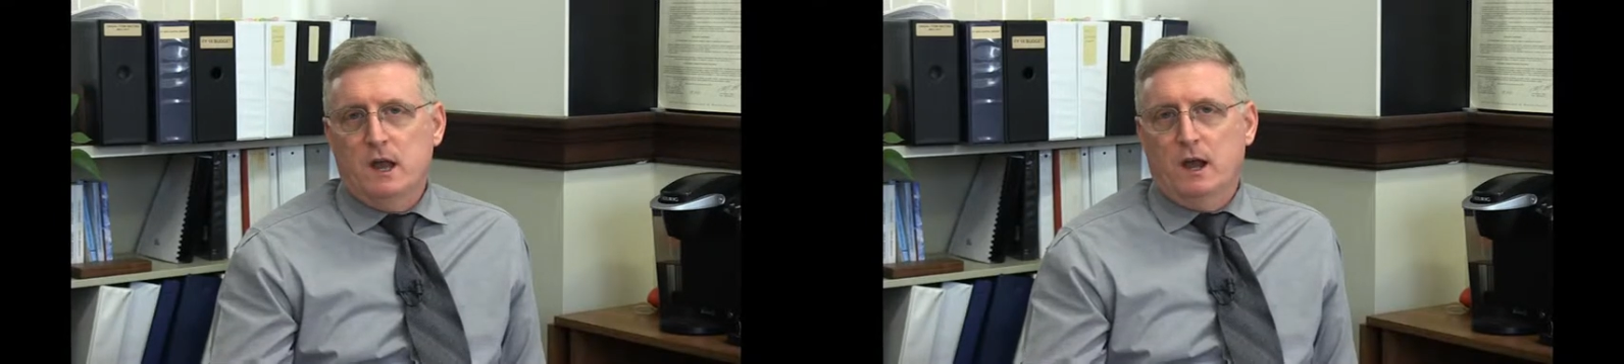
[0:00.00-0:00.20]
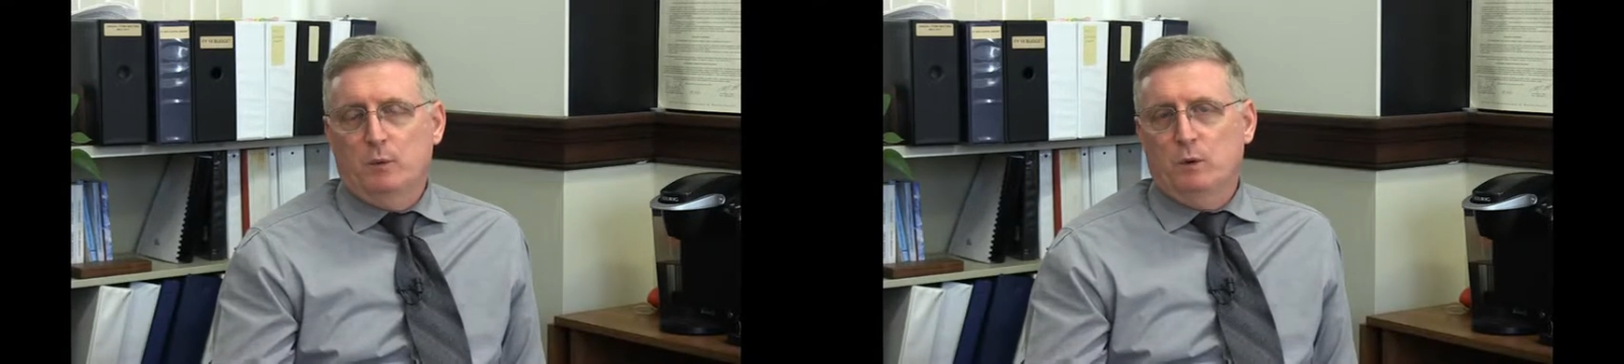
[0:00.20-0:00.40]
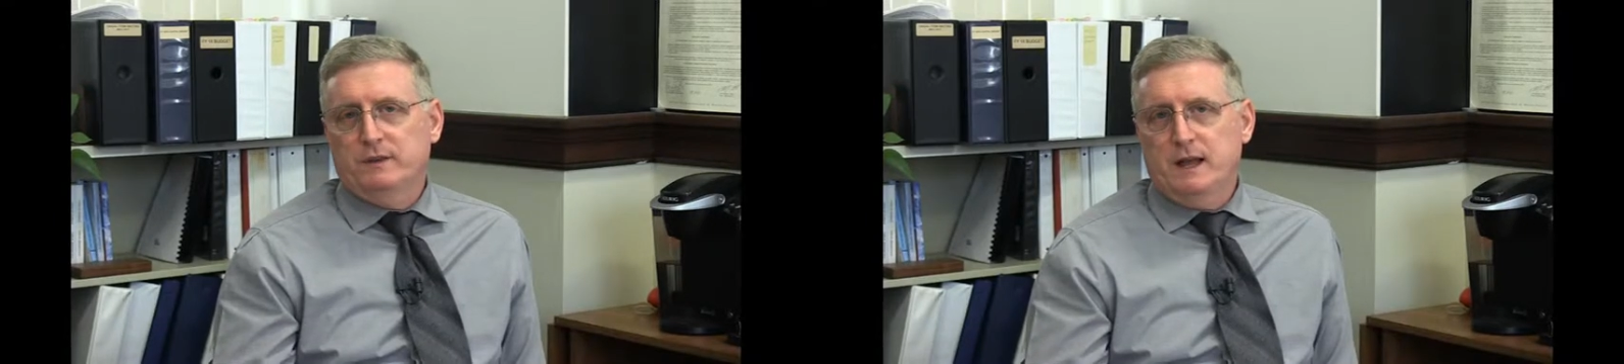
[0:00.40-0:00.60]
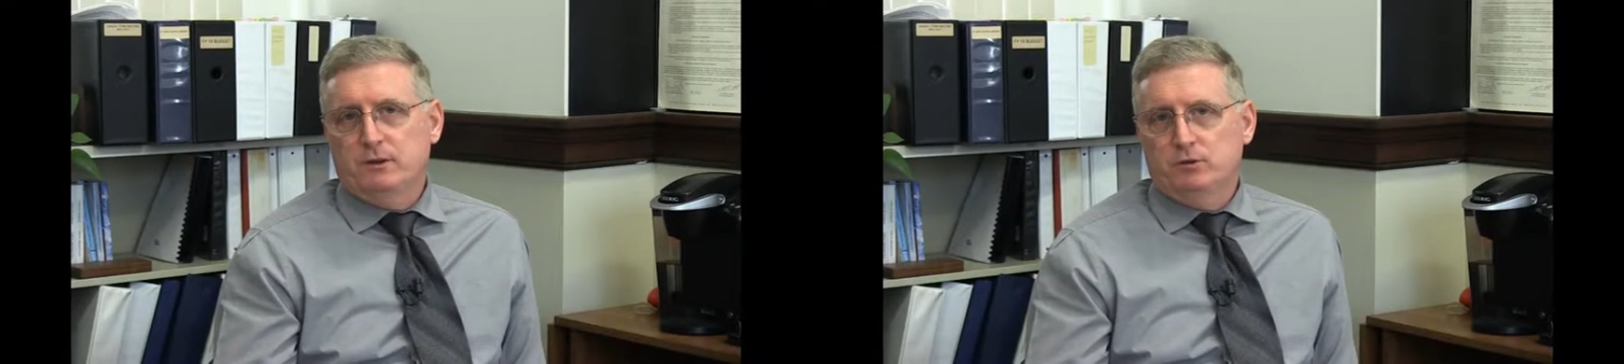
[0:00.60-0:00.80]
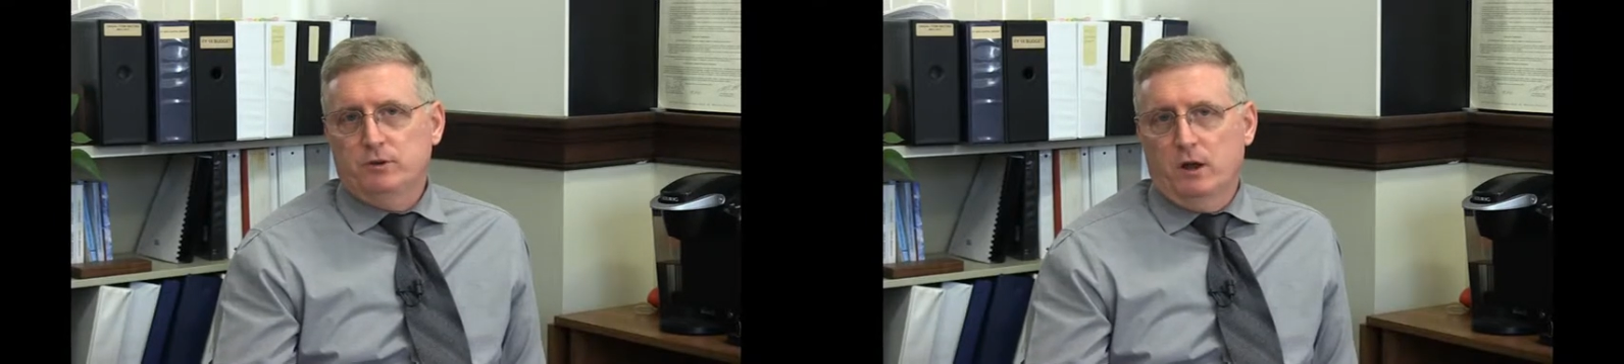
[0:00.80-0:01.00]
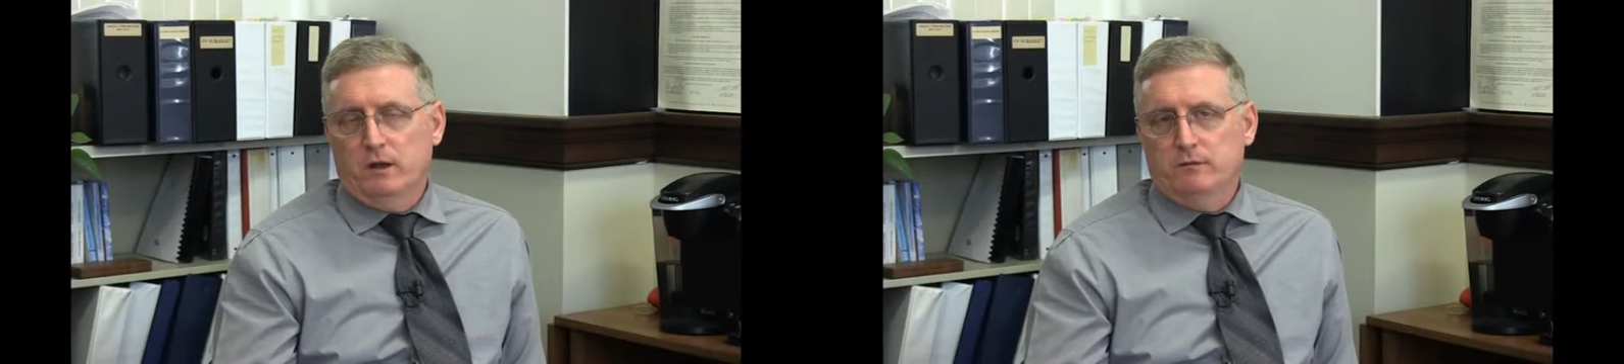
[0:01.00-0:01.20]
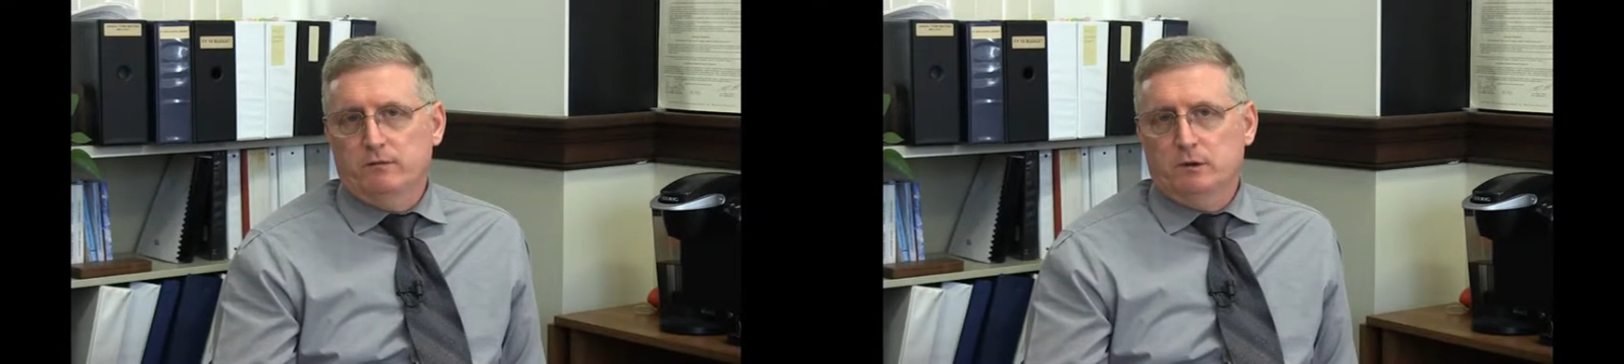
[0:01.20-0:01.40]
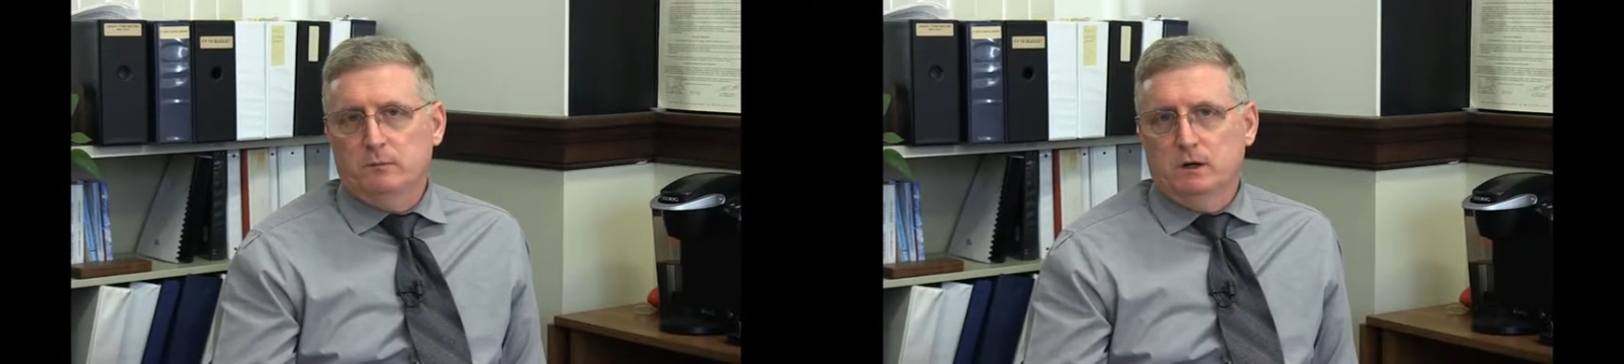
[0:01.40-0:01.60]
What that's done
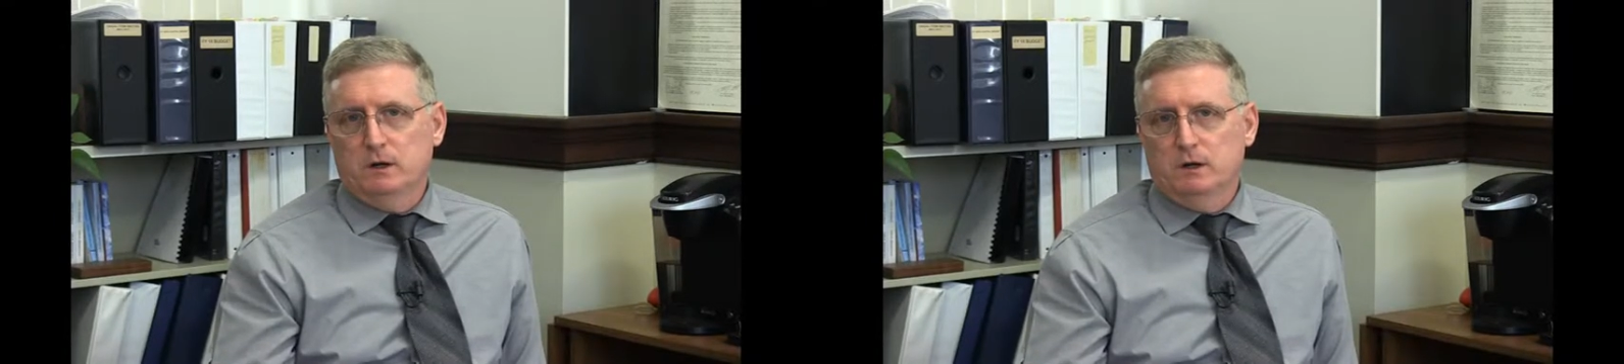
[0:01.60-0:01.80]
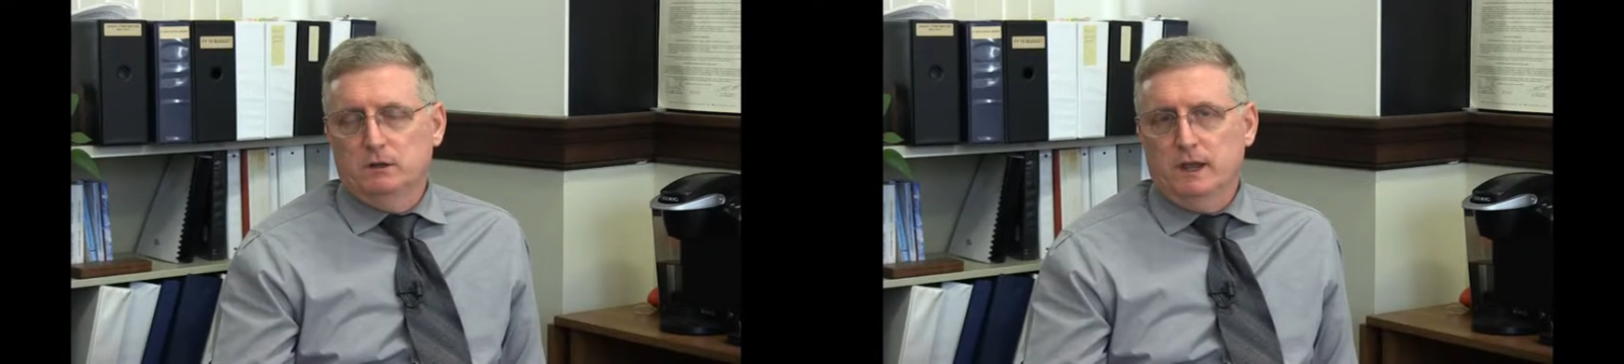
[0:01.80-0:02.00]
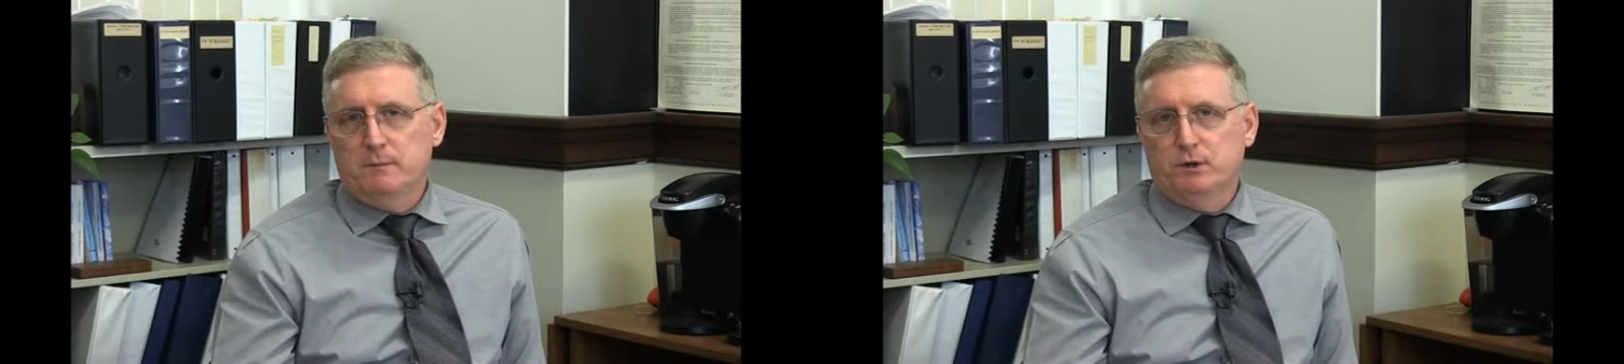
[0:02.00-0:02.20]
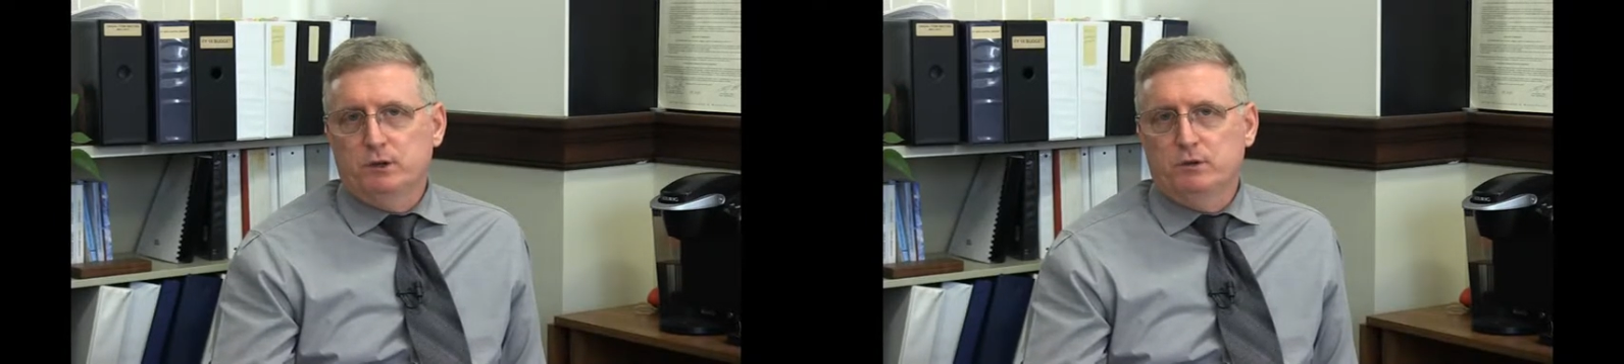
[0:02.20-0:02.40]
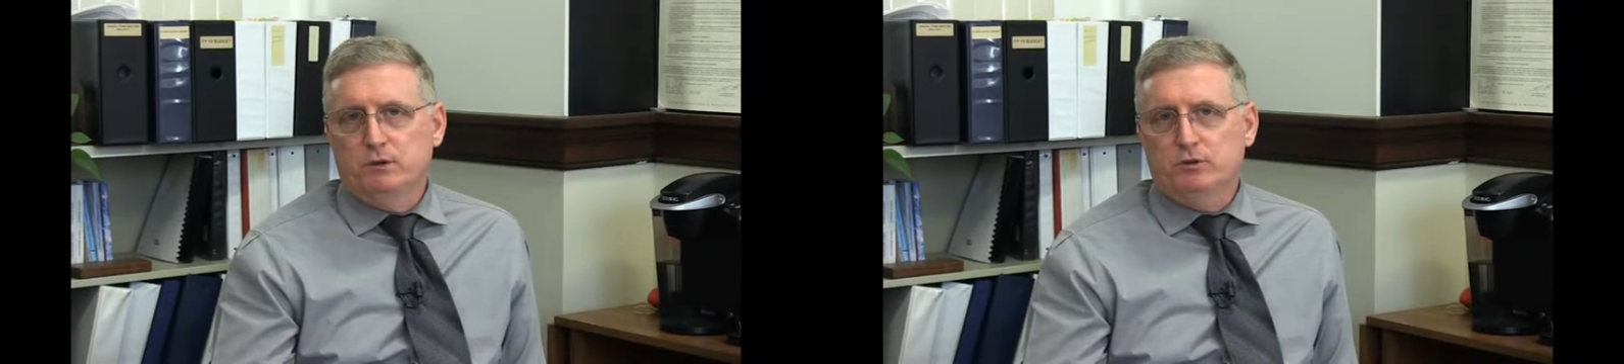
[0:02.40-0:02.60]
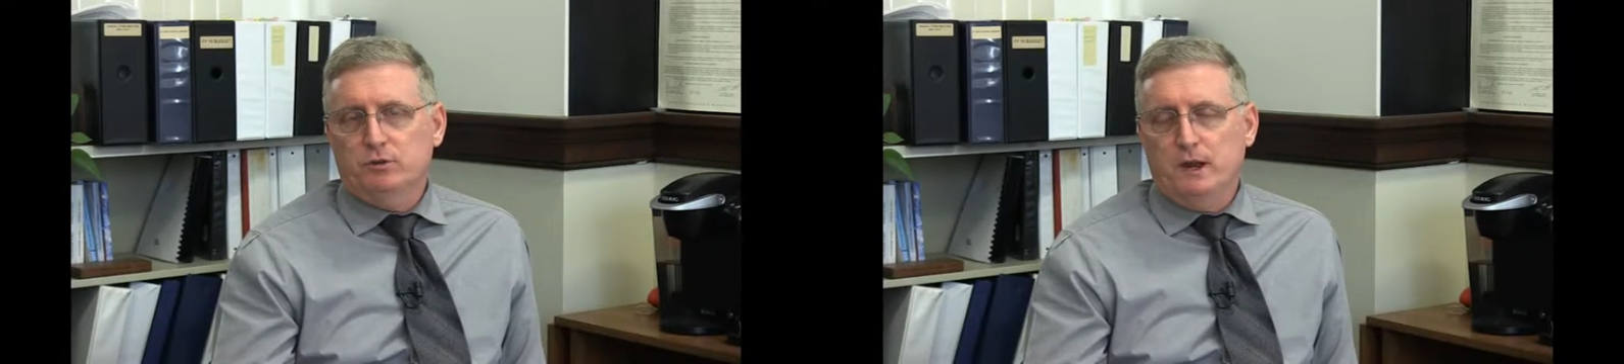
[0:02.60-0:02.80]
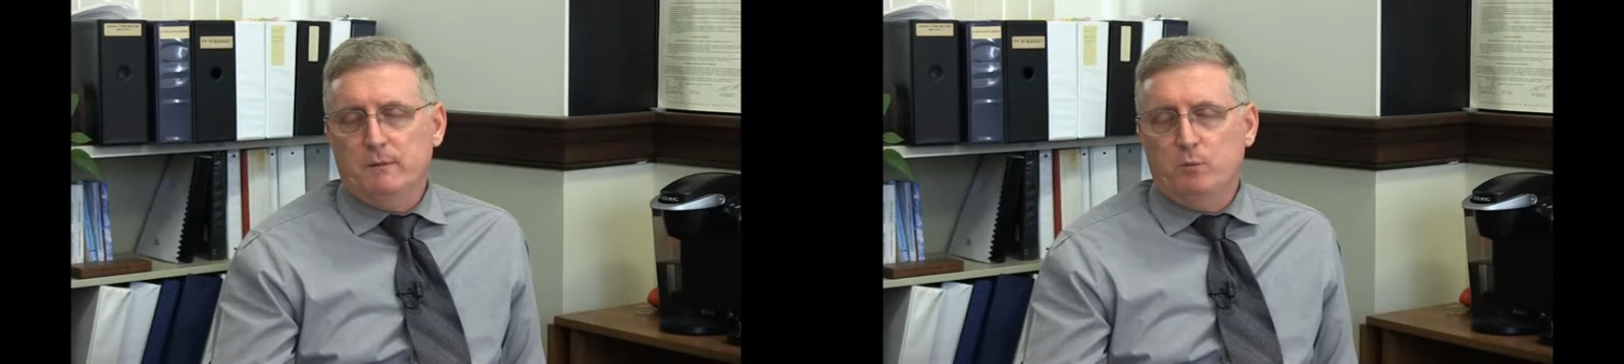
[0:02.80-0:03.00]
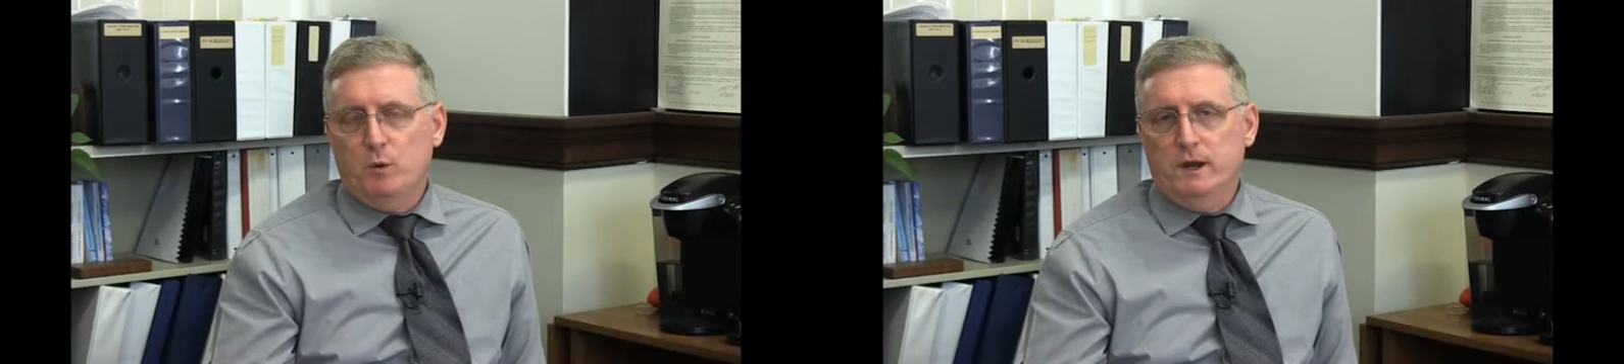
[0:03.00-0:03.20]
from a labor union
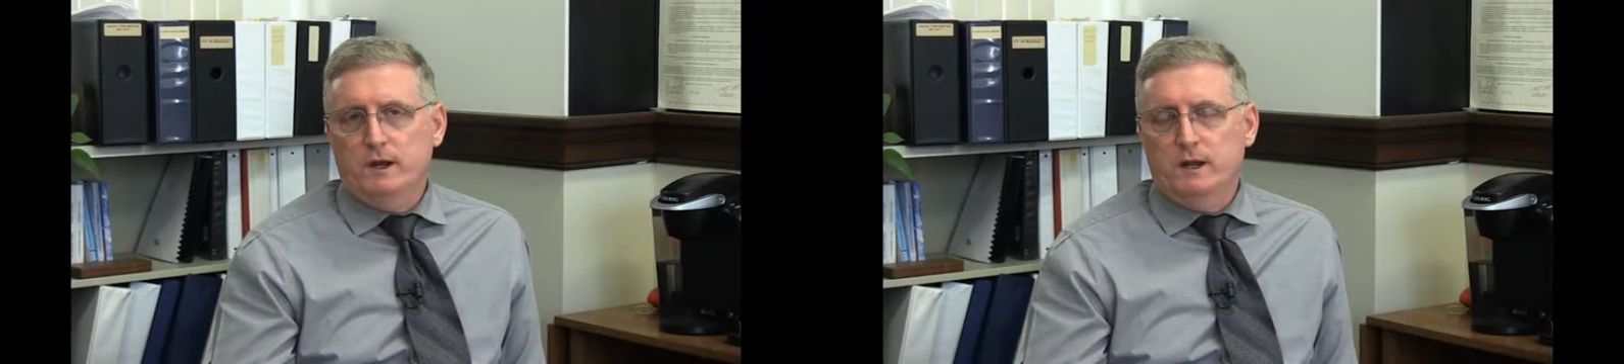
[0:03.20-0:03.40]
standpoint,